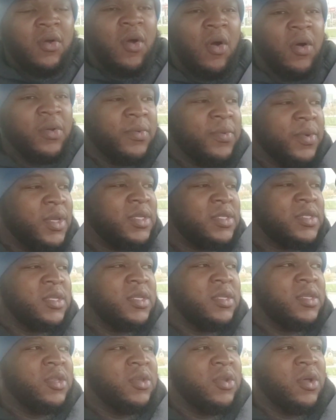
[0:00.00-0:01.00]
know, only
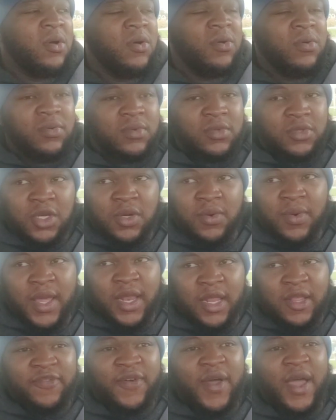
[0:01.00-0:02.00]
reason, you know,
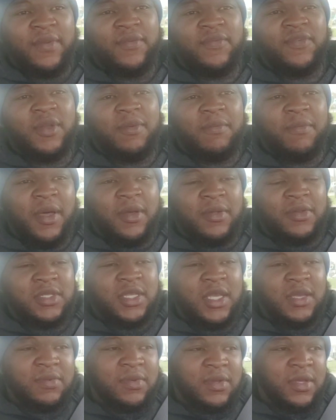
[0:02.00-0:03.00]
Joet is fighting for the belt
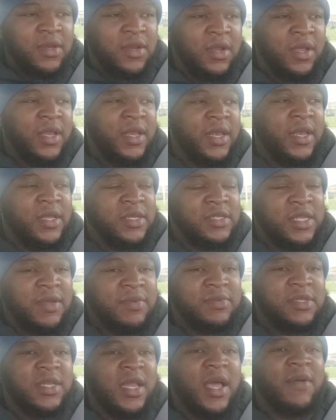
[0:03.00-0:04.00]
and,
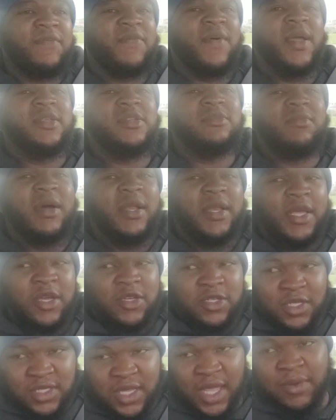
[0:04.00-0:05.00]
Stevenson not fighting somebody
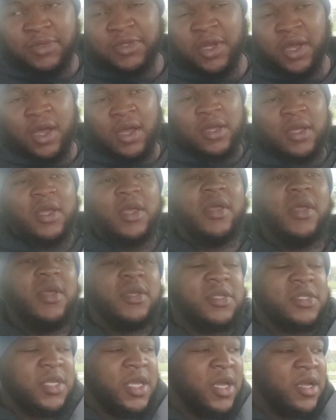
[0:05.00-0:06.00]
else because they was all
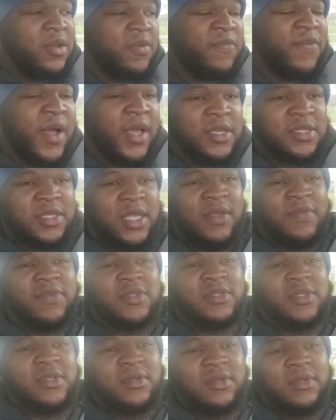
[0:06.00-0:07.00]
scared to fight
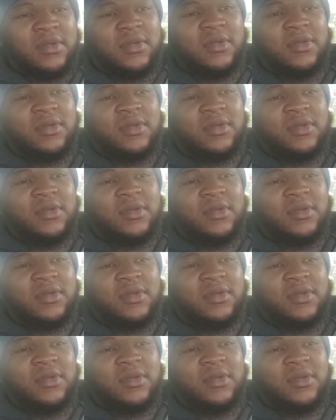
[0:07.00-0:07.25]
Stevenson.